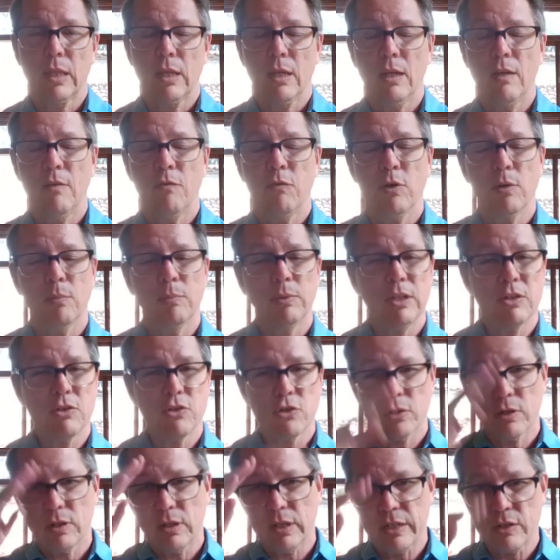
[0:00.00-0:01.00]
If your blood
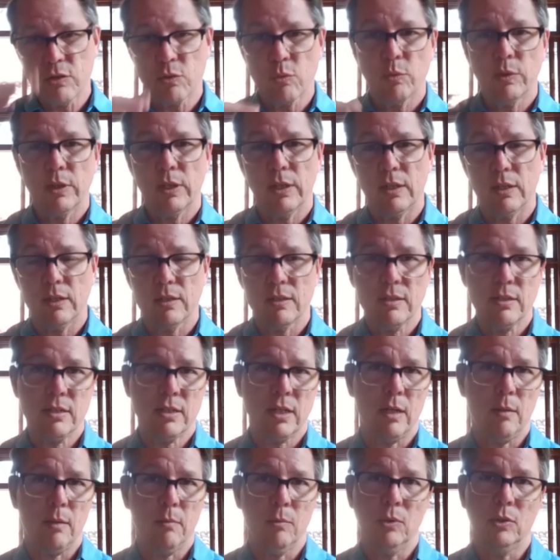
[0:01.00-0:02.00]
sugar is really
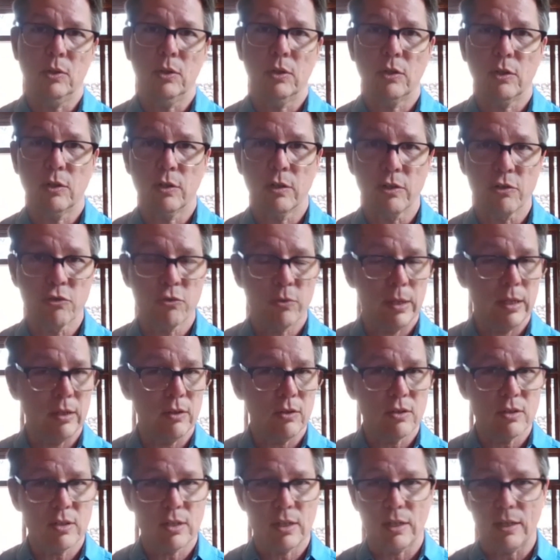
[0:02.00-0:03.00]
unstable, your
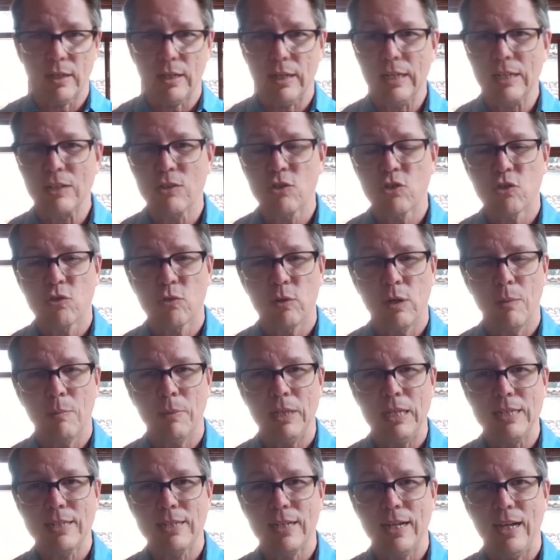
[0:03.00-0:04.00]
adrenals get
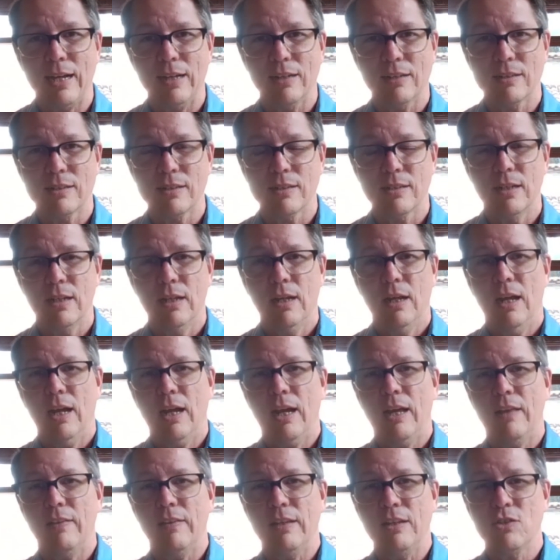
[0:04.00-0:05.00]
extremely taxed
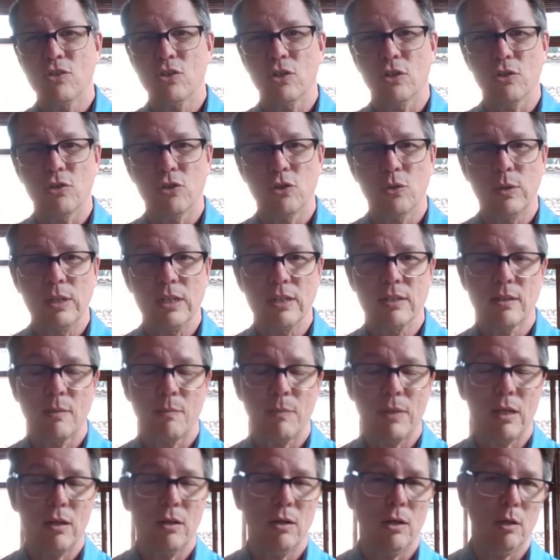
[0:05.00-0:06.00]
and they start doing
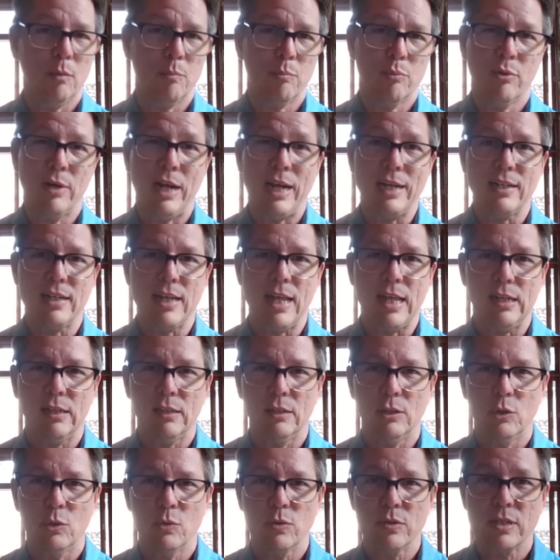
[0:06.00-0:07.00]
something called
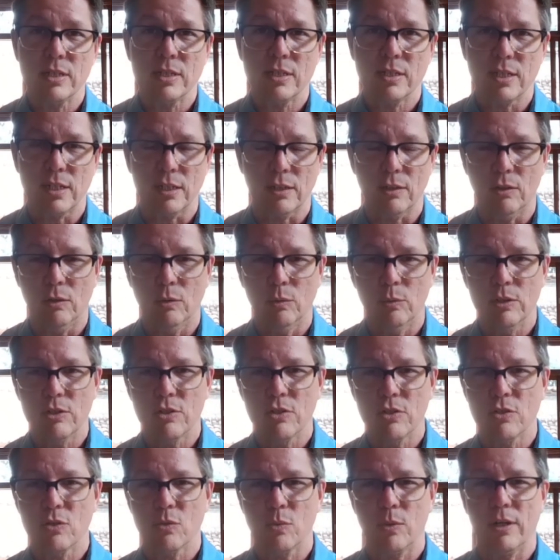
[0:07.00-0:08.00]
pregnenolone steal,
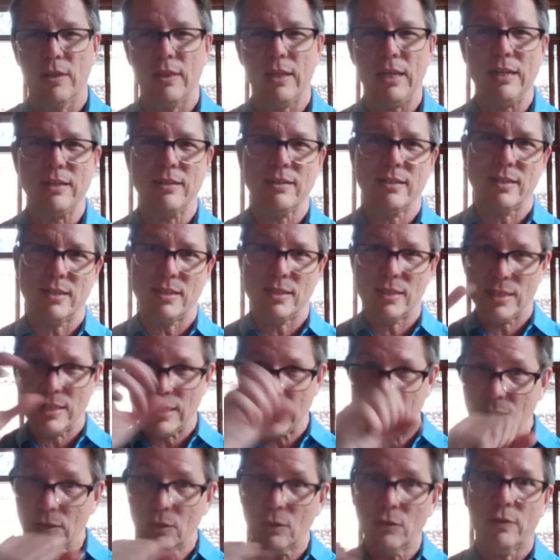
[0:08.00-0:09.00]
which is where they
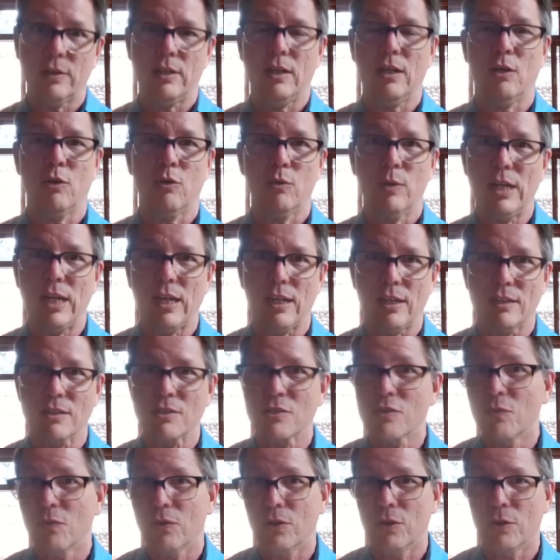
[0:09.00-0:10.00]
steal the
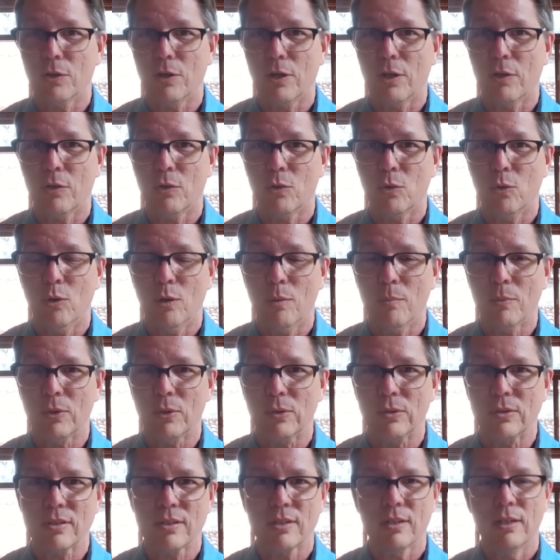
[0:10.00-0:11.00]
ingredients for your other
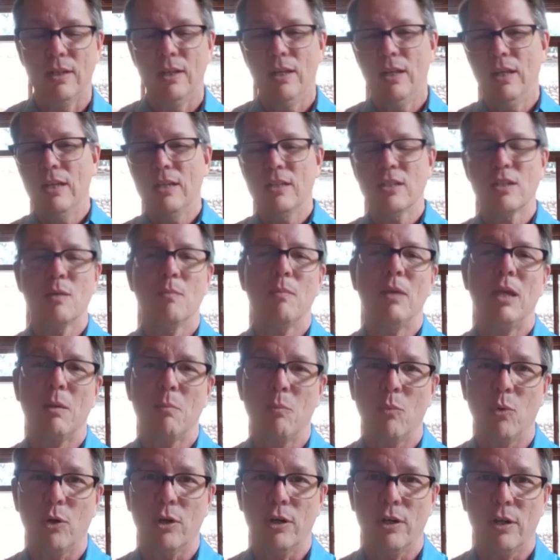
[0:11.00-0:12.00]
hormones to make
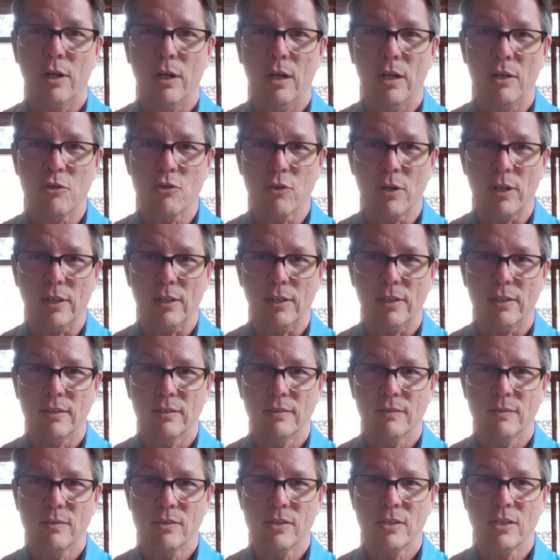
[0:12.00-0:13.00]
more
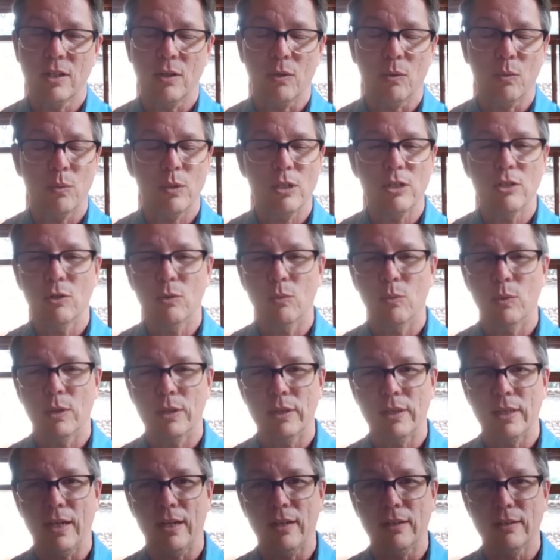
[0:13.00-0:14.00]
adrenaline. So we don't
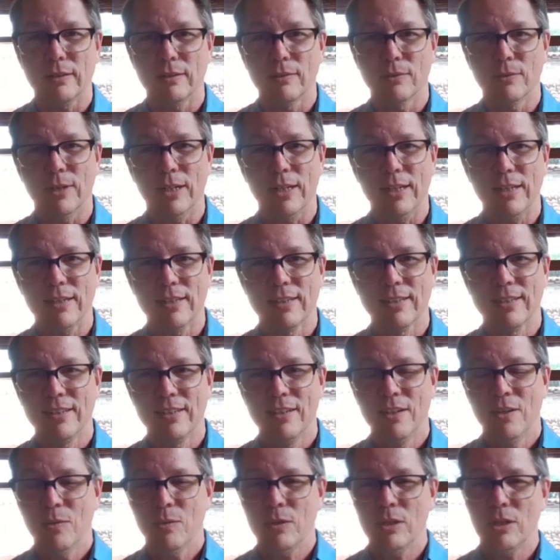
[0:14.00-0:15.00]
want that, right?
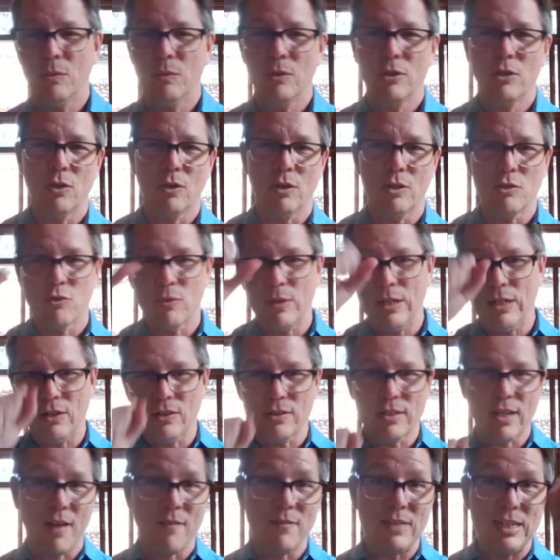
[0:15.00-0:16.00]
We don't want your
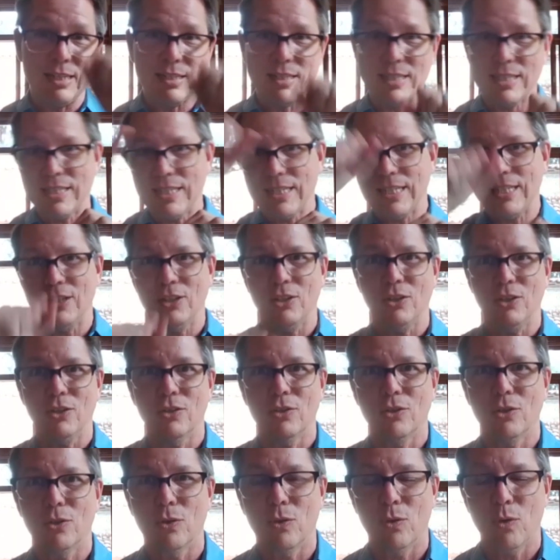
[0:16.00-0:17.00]
adrenals having to steal
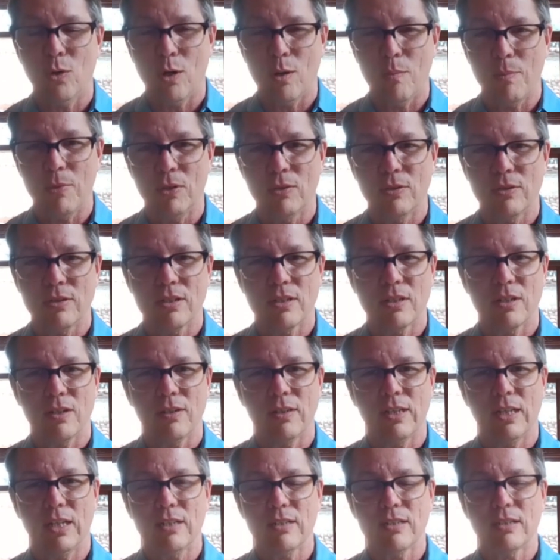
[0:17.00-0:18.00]
your hormones. So
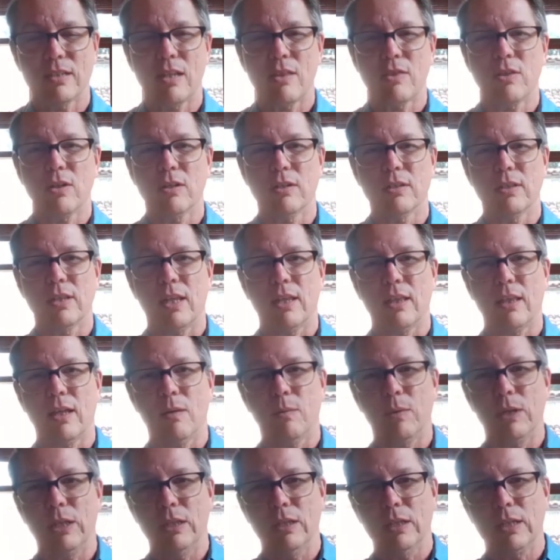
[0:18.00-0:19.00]
that's the third thing that
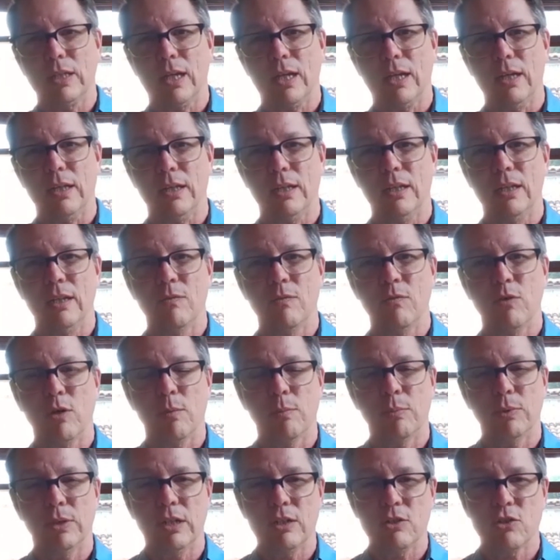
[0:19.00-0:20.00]
we look at. If your
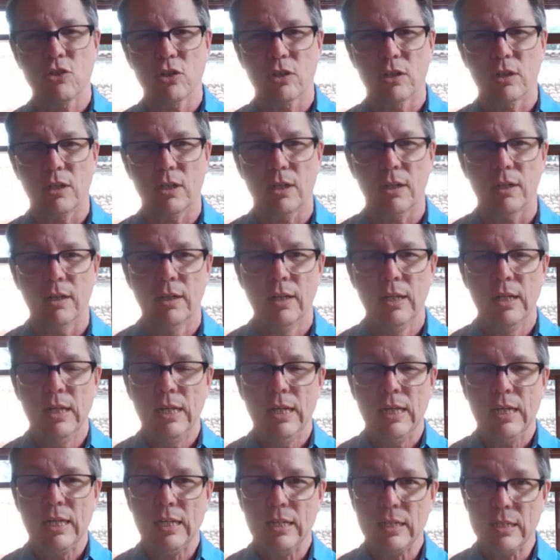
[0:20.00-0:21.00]
blood sugar
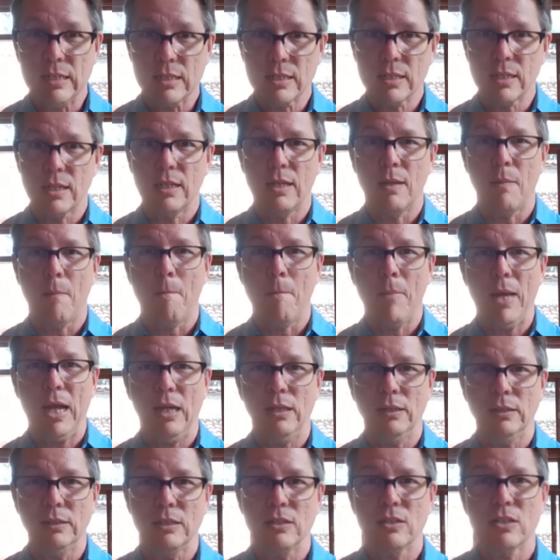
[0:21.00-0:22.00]
is
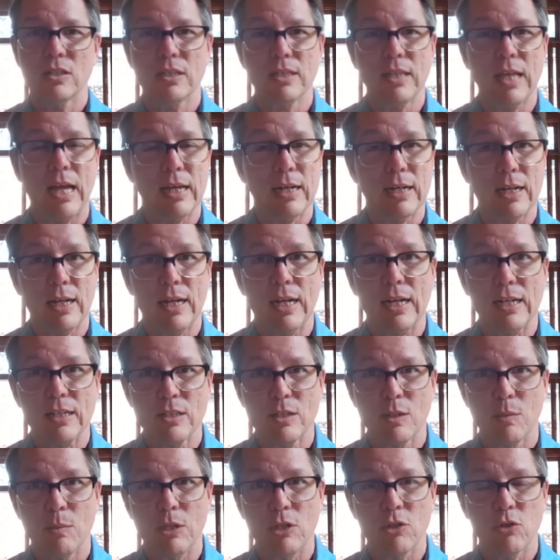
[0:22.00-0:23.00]
imbalanced, that has
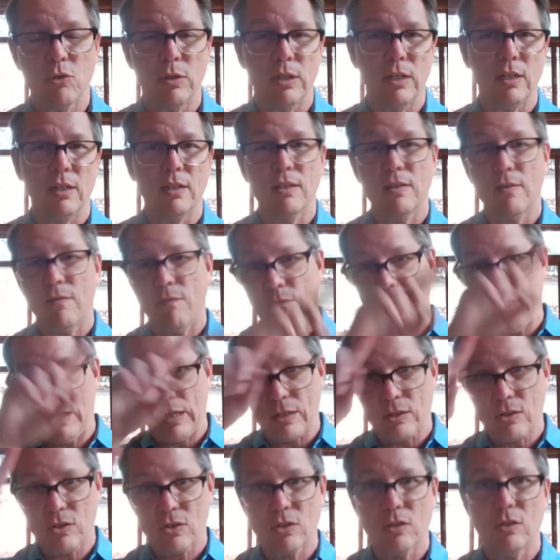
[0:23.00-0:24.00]
to be treated to
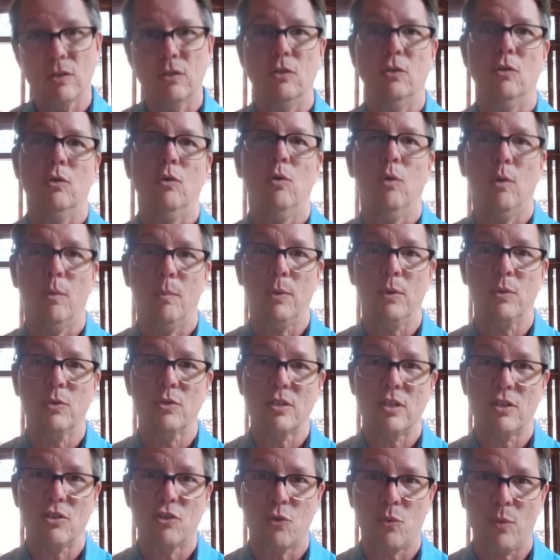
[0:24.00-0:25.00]
fix your hormone
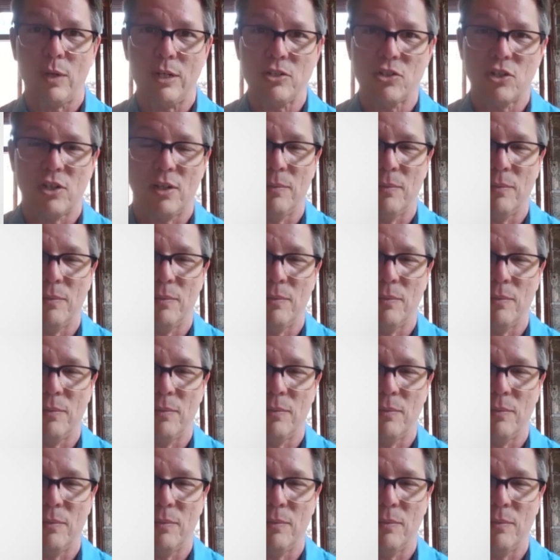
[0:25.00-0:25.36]
situation.